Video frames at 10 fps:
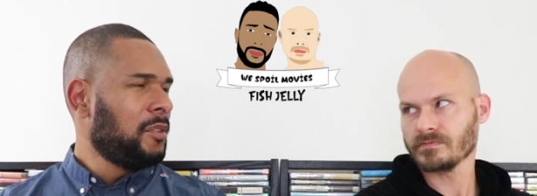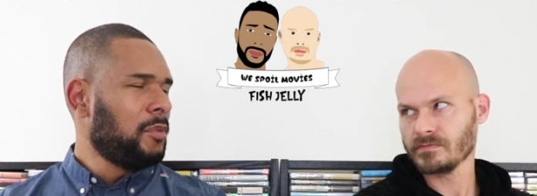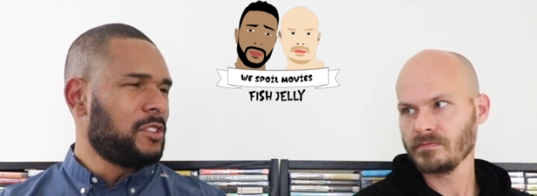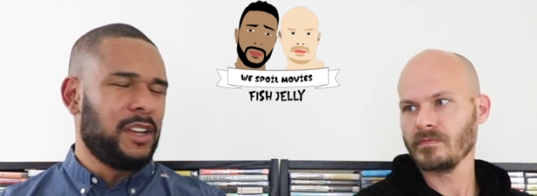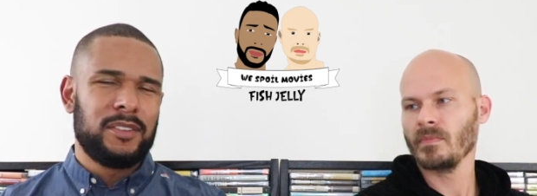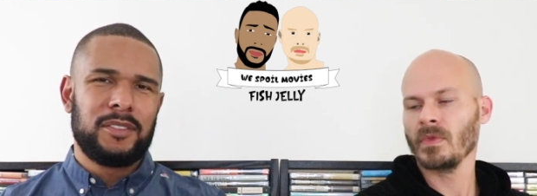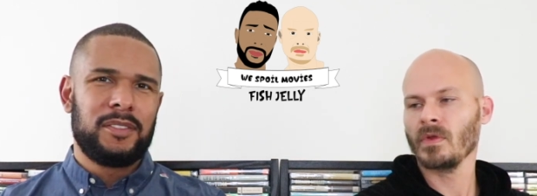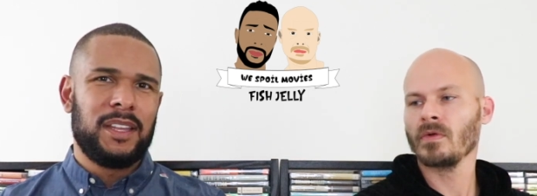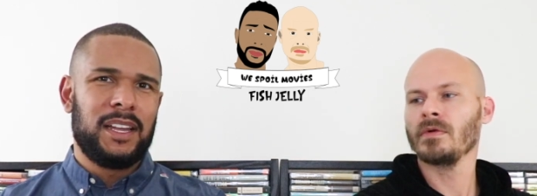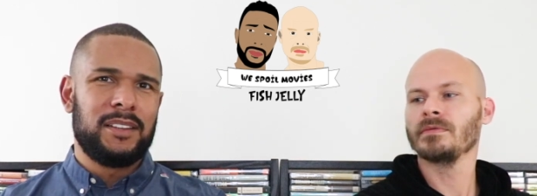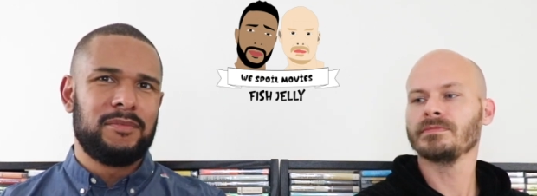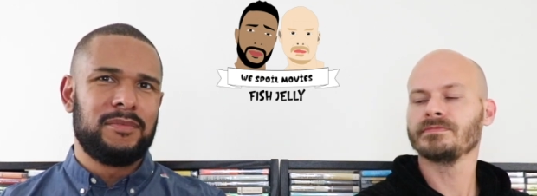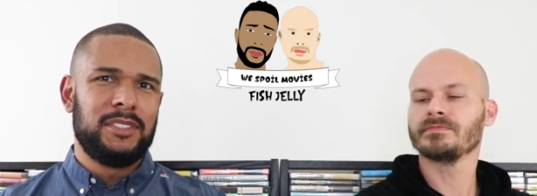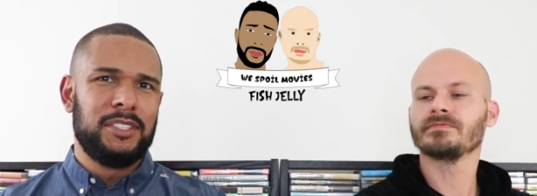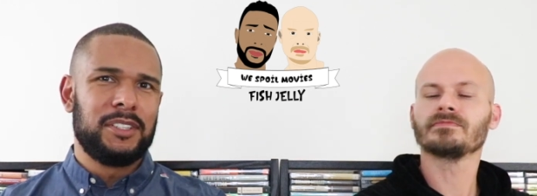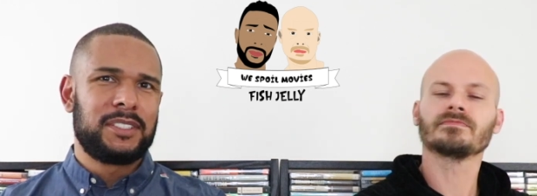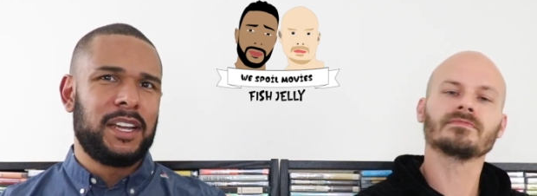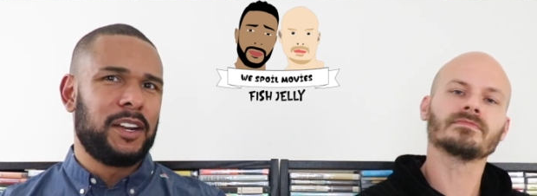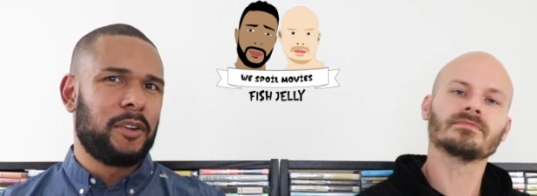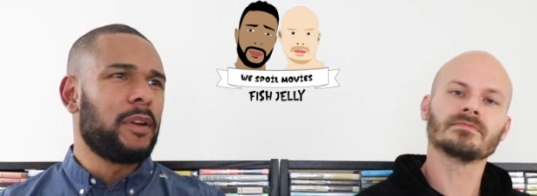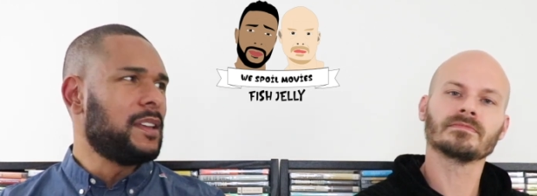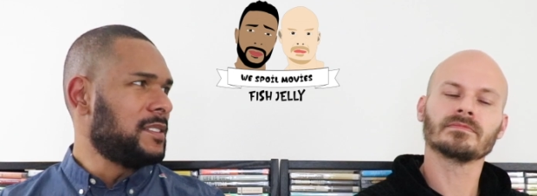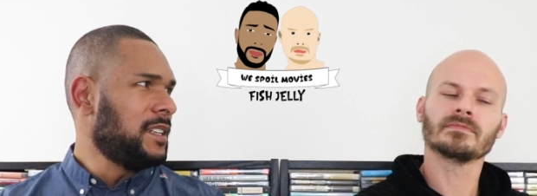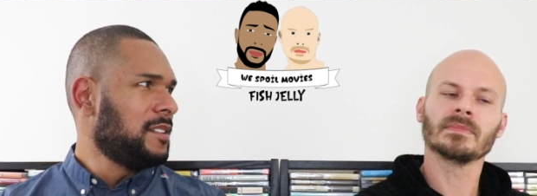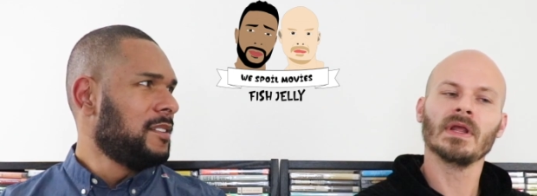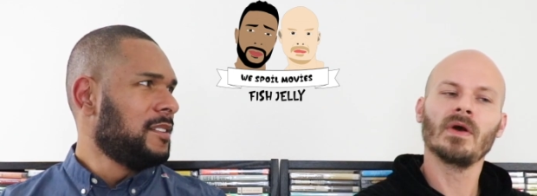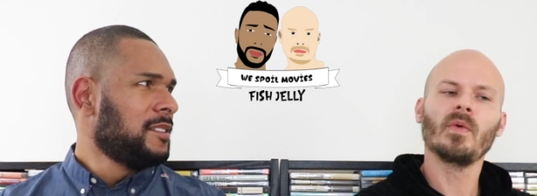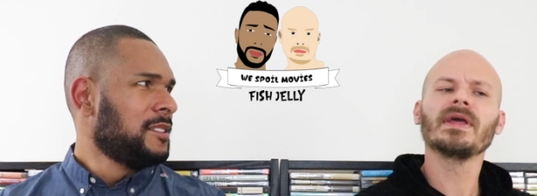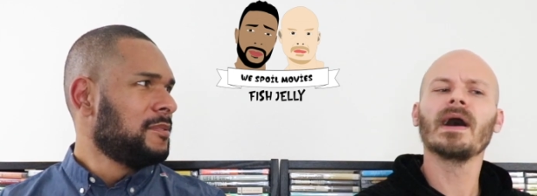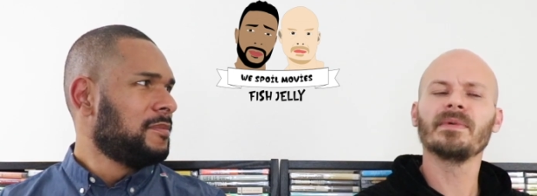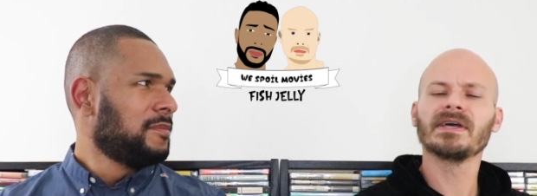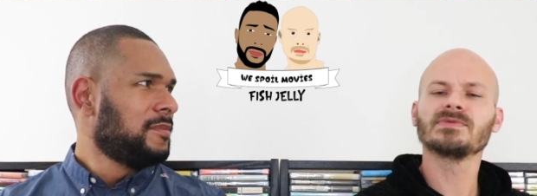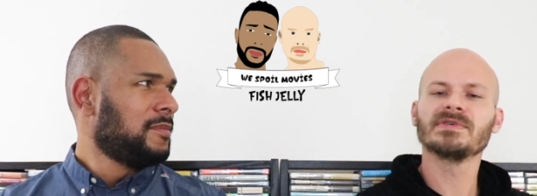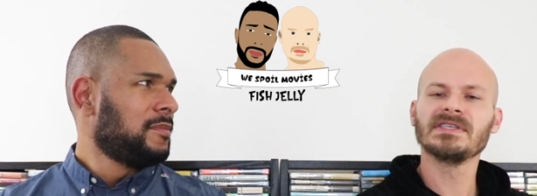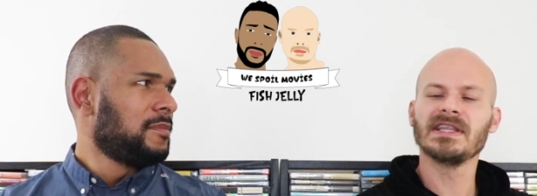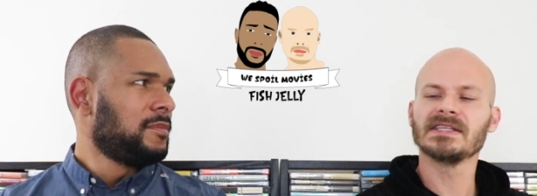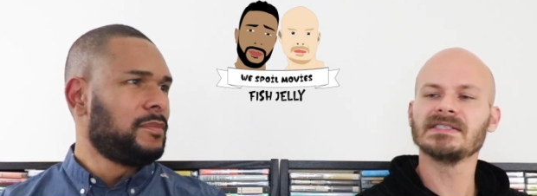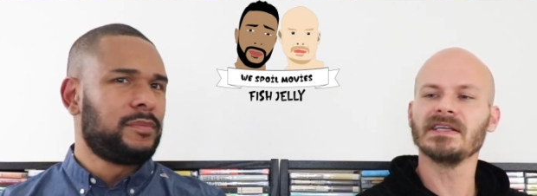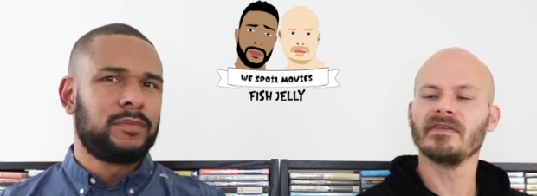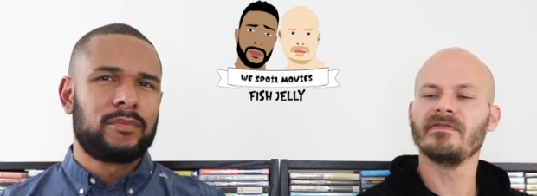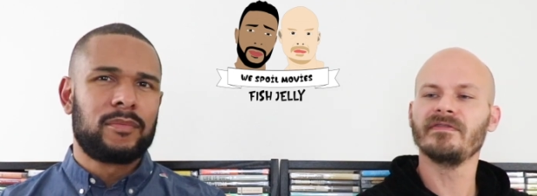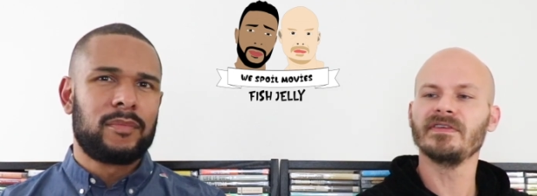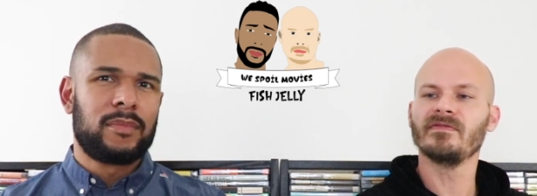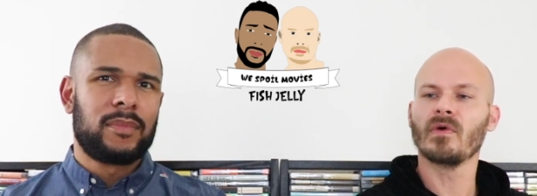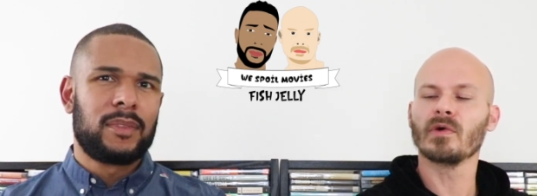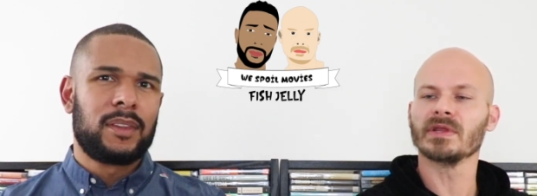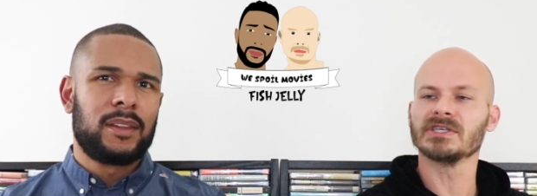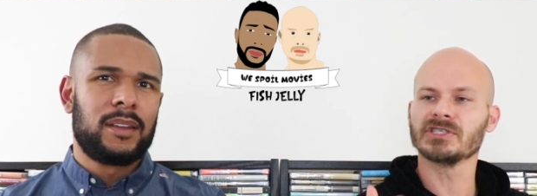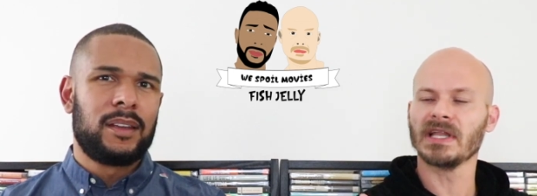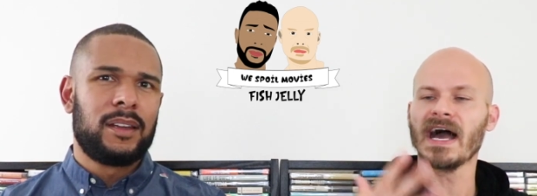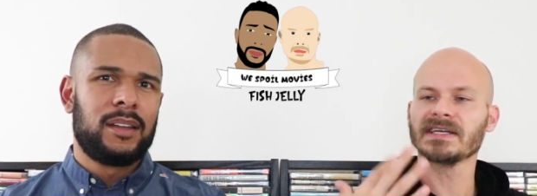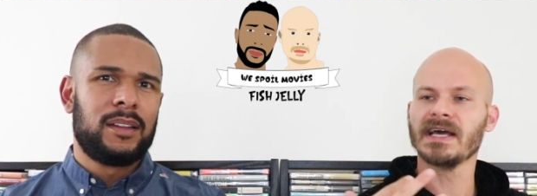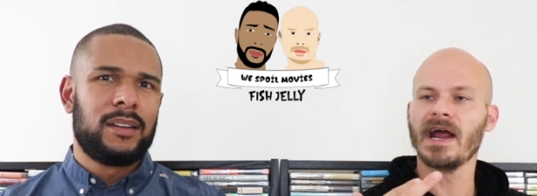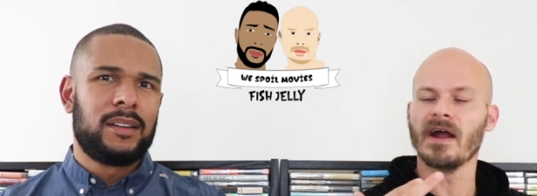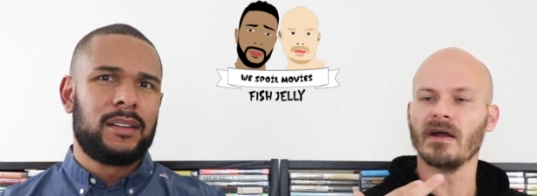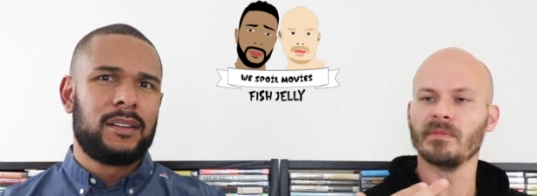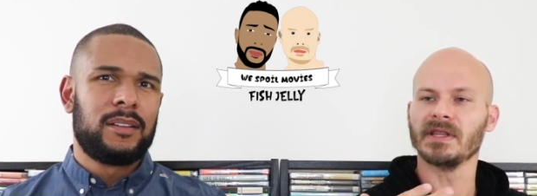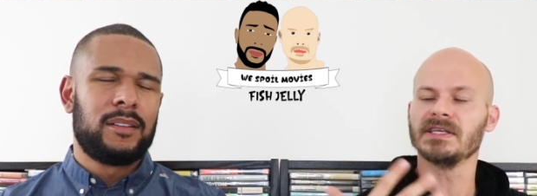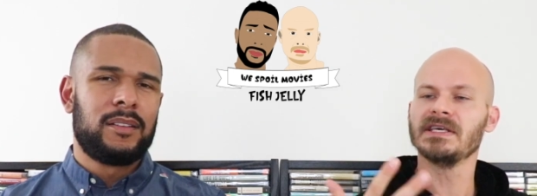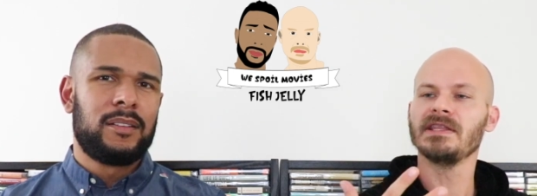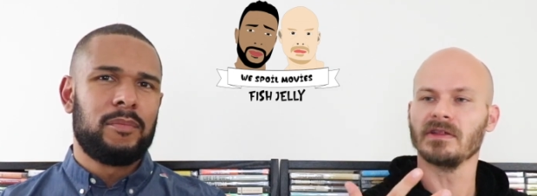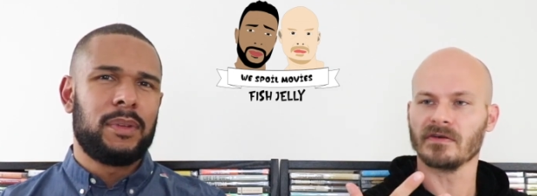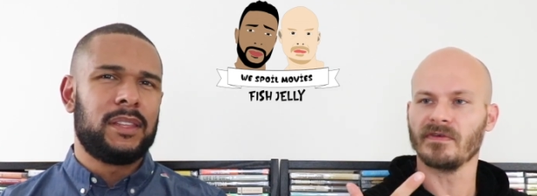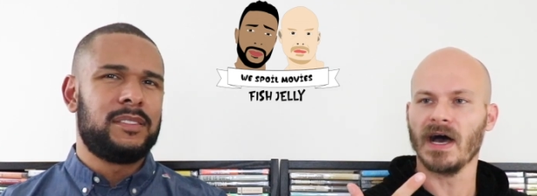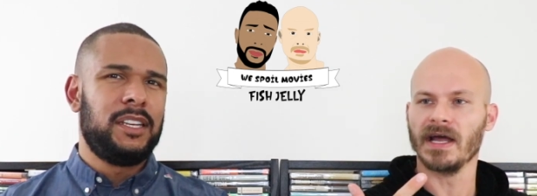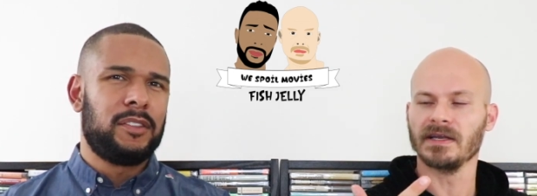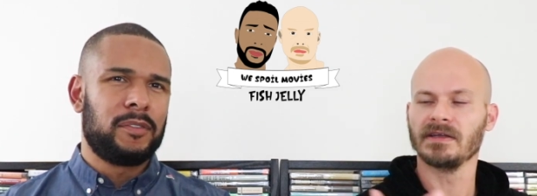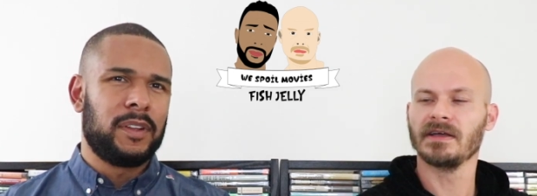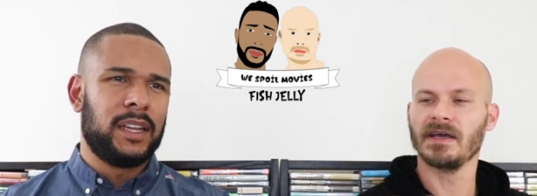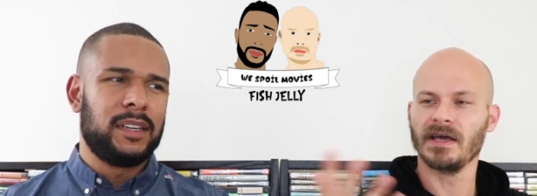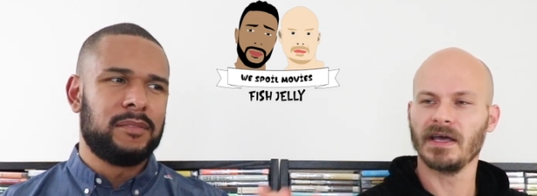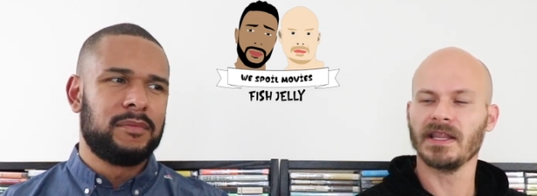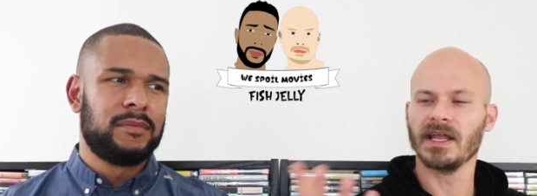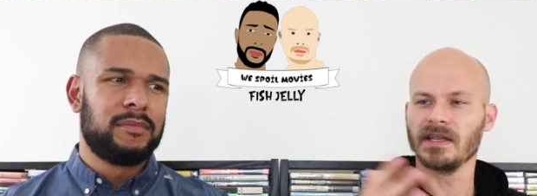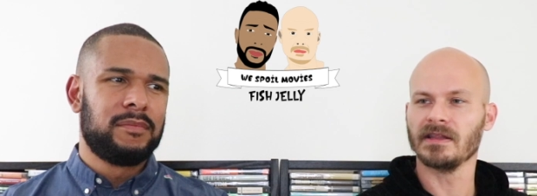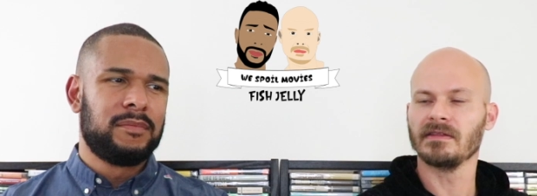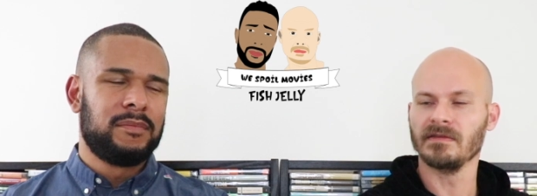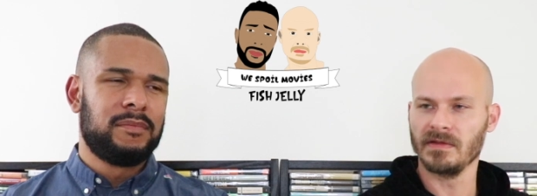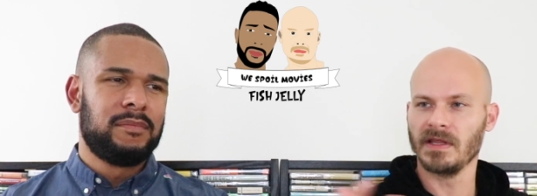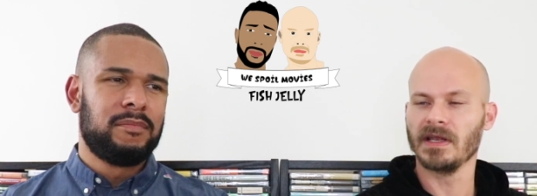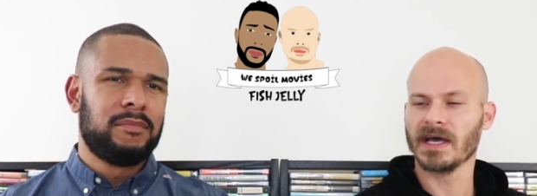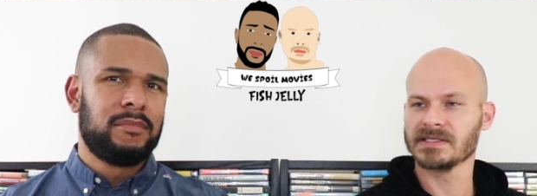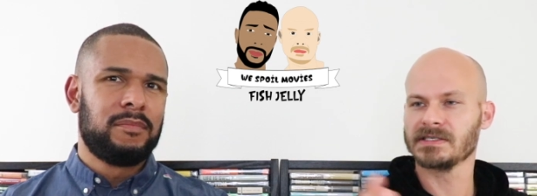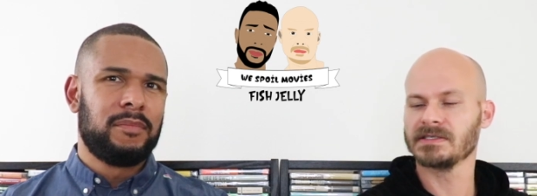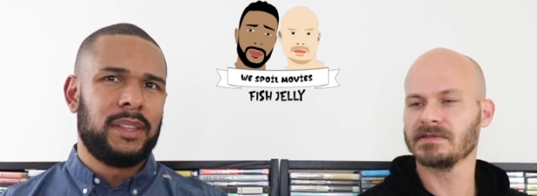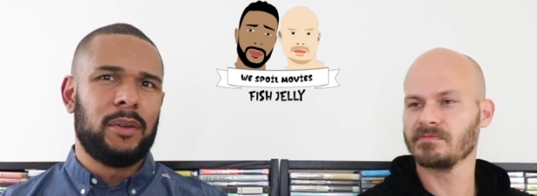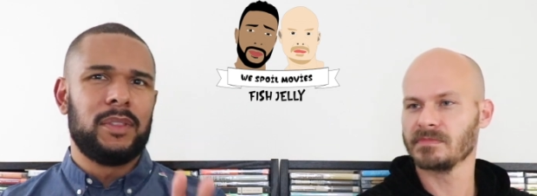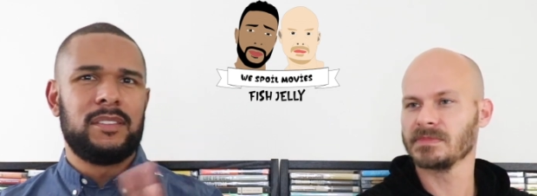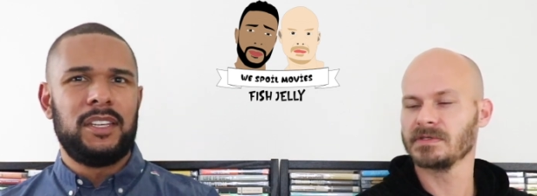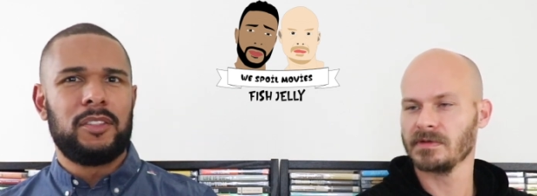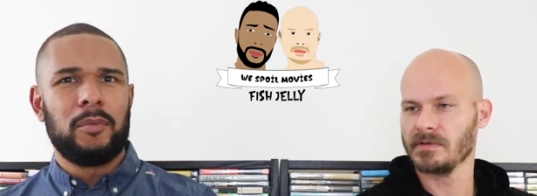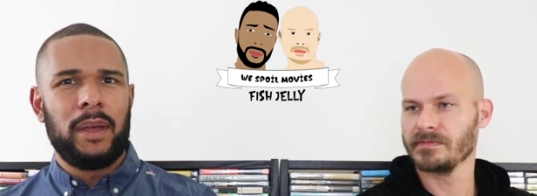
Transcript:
Speaker 1: Which I also thought looked kind of crazy. Well, yeah, because we see that scene in '54 with the shellacked hair, but the teeth look. But fine. the teeth are fine. And then the next. But then when the teeth are